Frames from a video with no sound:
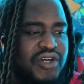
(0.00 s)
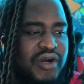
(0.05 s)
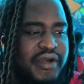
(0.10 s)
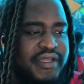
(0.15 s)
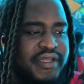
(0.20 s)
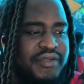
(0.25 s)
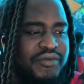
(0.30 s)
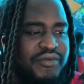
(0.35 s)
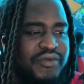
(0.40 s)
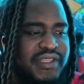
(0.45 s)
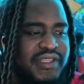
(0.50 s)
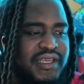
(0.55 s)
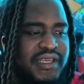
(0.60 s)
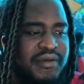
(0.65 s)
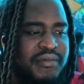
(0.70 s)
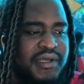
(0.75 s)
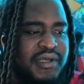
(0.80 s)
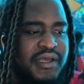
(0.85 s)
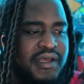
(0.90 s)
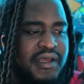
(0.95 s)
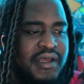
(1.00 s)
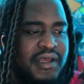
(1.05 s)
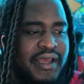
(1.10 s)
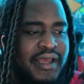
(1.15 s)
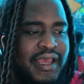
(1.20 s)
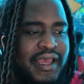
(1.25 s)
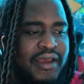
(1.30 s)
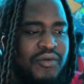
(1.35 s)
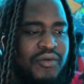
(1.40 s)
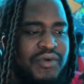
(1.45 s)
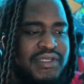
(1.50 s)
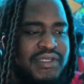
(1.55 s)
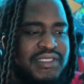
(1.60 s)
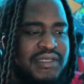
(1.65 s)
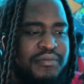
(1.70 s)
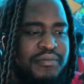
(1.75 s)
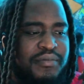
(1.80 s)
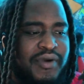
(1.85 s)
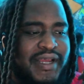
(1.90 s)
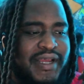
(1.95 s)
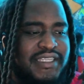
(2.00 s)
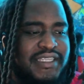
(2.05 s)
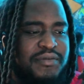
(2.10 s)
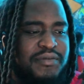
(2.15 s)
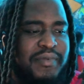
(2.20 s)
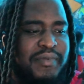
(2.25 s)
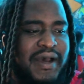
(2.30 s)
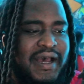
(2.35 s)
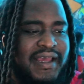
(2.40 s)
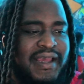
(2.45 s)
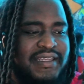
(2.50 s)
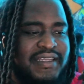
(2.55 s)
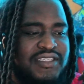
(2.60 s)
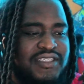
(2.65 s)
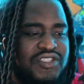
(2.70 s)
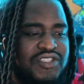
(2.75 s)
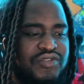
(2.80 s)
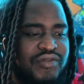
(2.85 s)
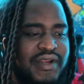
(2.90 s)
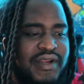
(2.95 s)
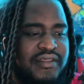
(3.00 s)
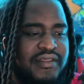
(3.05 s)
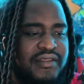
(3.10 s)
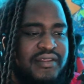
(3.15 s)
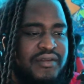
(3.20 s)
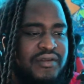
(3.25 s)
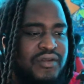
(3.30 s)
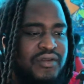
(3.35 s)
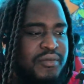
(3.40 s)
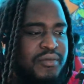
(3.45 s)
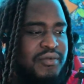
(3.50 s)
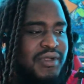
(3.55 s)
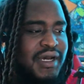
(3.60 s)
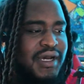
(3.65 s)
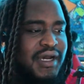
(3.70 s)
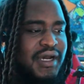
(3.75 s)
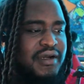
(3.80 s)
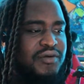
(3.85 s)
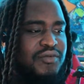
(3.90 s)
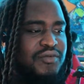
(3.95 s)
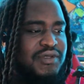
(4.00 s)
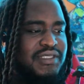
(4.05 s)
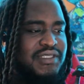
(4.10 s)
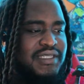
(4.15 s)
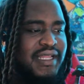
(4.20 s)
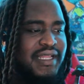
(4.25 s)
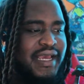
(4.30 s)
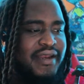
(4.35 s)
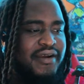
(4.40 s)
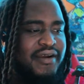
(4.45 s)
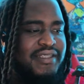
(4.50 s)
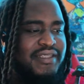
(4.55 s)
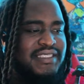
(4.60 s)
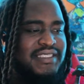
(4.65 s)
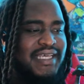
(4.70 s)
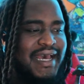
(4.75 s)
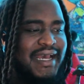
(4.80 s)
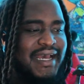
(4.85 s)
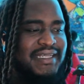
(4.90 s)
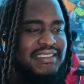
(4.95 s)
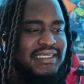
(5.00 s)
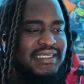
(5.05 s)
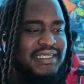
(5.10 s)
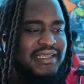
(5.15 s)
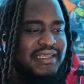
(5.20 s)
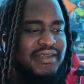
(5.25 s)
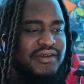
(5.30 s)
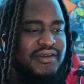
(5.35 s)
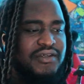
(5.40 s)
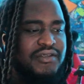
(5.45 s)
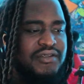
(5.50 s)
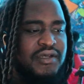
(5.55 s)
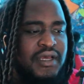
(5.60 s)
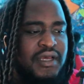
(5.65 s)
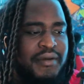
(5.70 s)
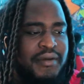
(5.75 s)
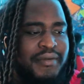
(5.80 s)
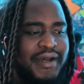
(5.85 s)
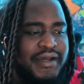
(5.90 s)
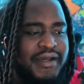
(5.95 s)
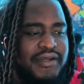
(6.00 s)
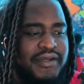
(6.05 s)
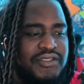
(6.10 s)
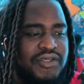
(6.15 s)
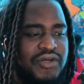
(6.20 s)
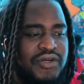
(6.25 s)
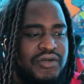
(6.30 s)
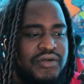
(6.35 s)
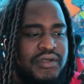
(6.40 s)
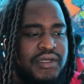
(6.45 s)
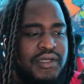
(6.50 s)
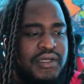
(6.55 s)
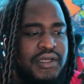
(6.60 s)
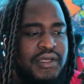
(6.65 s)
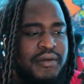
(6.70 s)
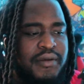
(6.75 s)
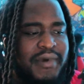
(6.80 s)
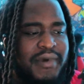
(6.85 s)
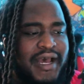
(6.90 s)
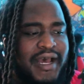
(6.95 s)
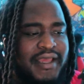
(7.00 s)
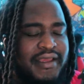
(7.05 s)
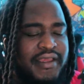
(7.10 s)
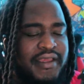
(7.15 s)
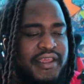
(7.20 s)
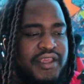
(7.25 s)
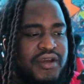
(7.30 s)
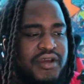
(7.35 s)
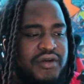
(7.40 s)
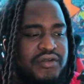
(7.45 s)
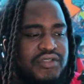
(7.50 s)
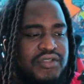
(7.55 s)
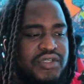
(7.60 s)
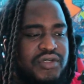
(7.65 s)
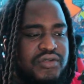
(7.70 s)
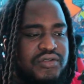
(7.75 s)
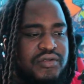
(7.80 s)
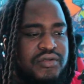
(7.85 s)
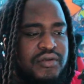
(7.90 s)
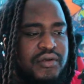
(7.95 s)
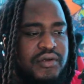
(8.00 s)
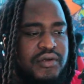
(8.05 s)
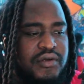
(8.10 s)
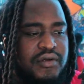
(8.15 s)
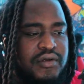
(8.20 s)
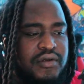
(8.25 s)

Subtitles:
talking with him and was impressed by his strength. Nobunaga was later attacked and killed by Kyoto